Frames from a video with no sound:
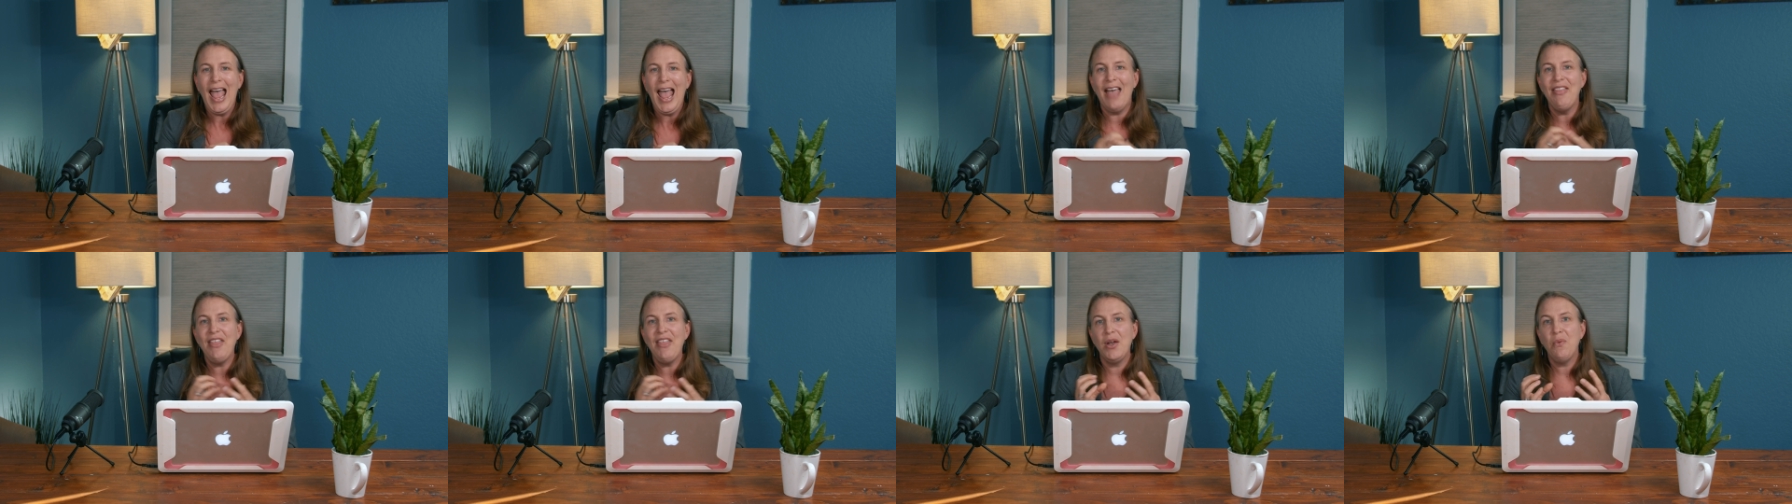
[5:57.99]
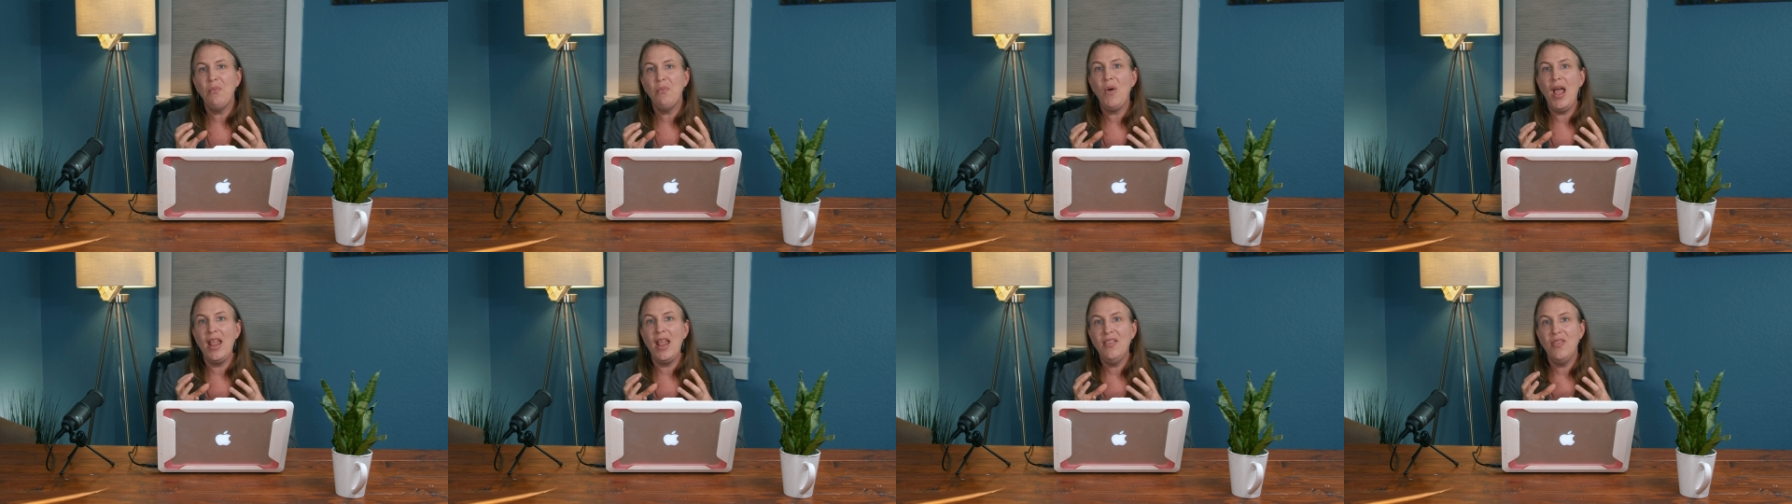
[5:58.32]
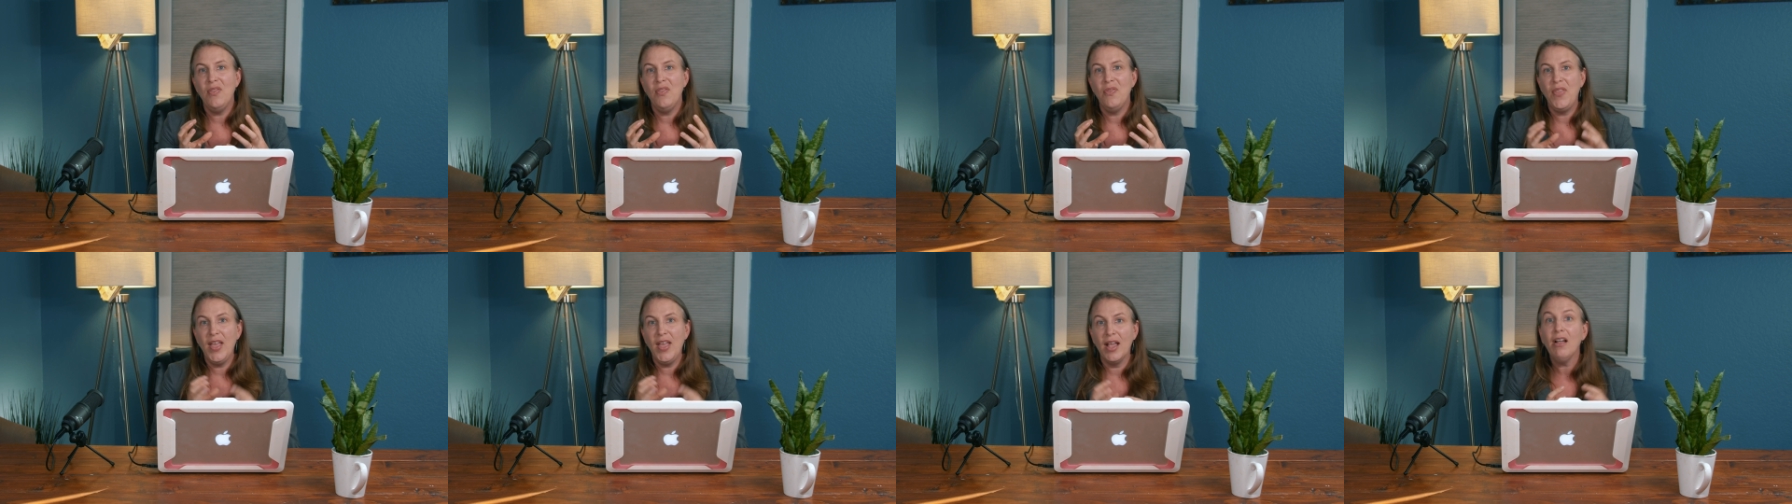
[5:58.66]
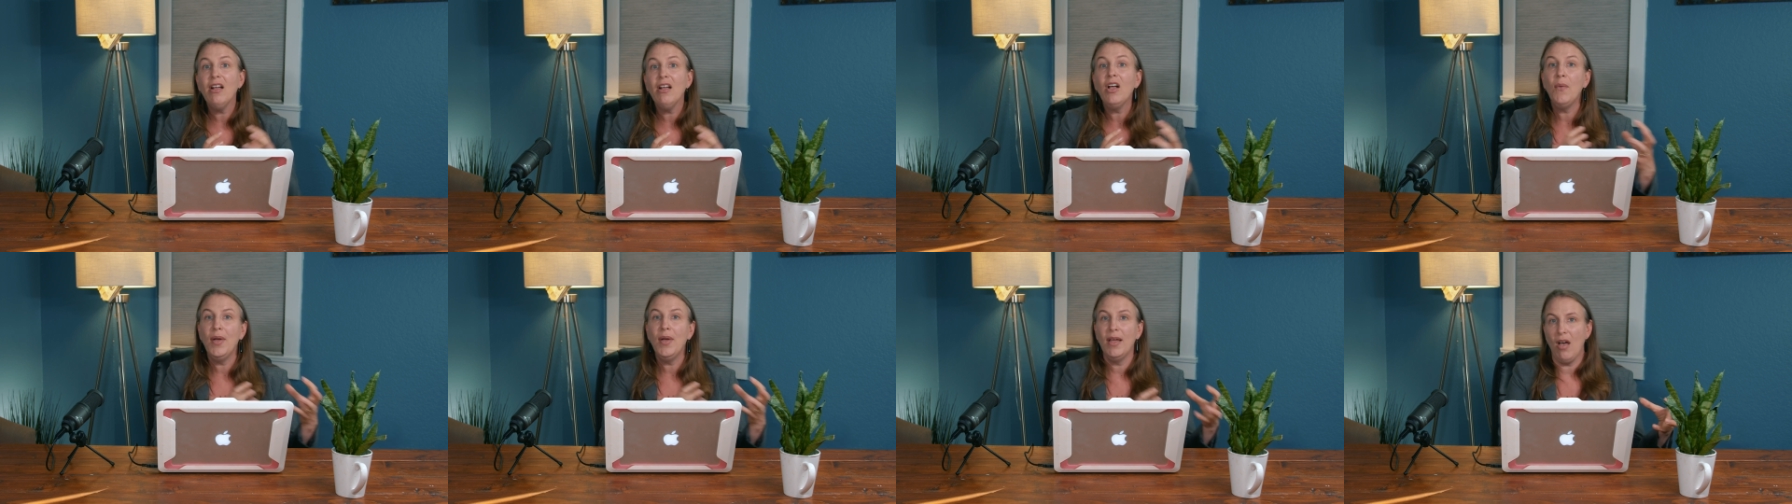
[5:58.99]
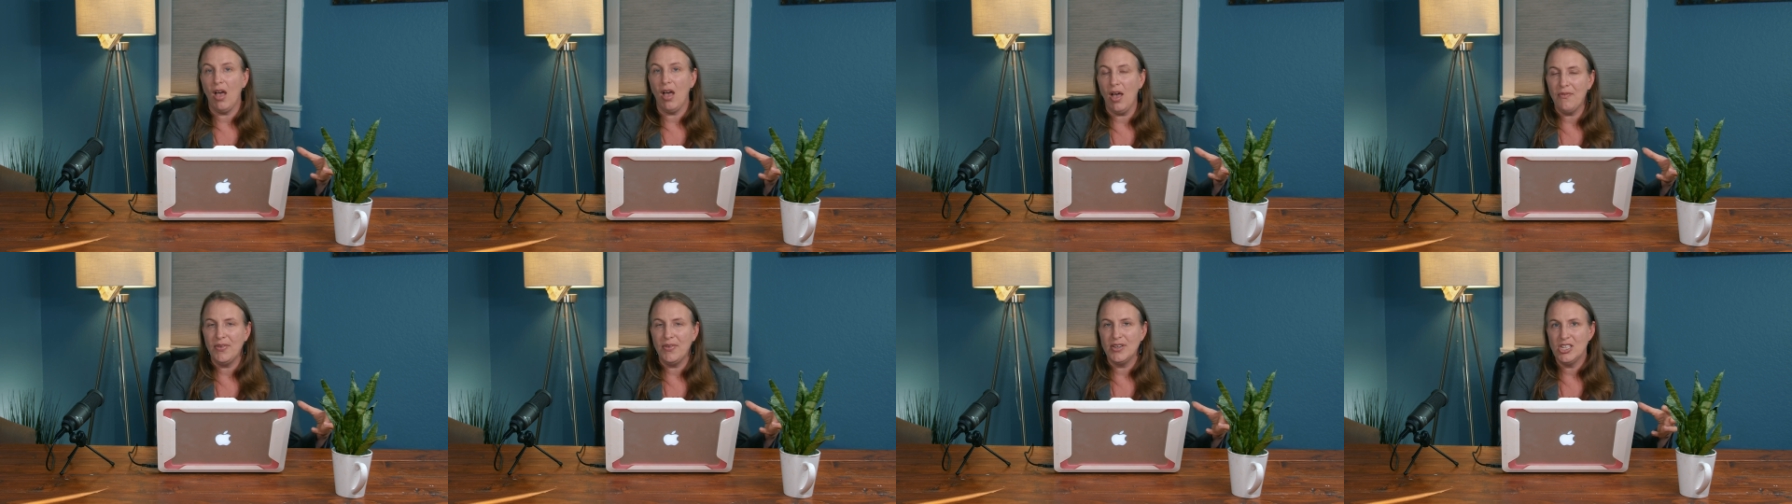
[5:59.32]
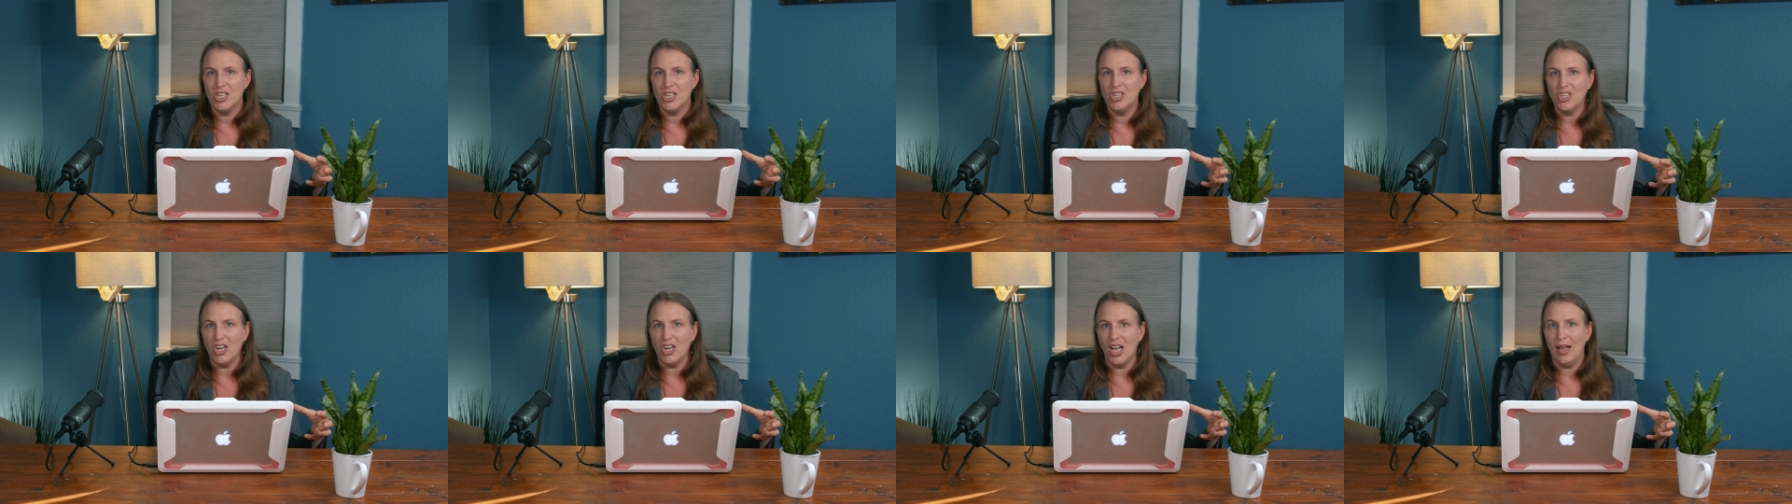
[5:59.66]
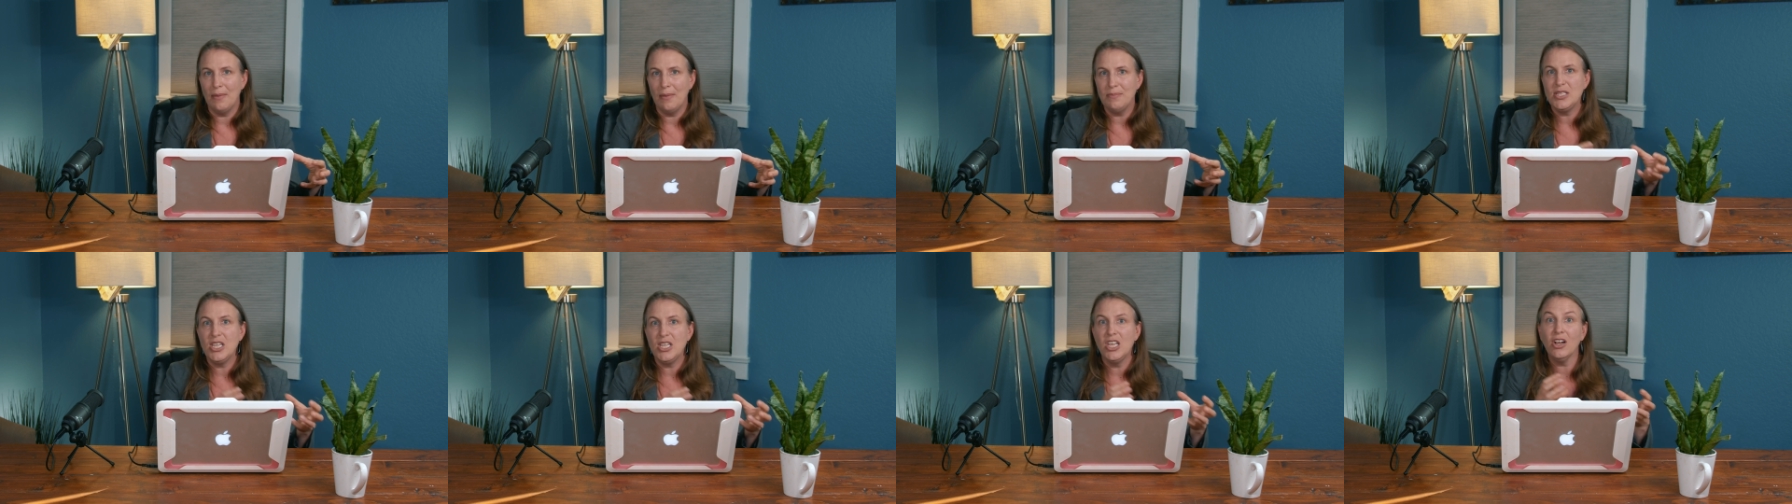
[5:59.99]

And then when they're going off into jobs,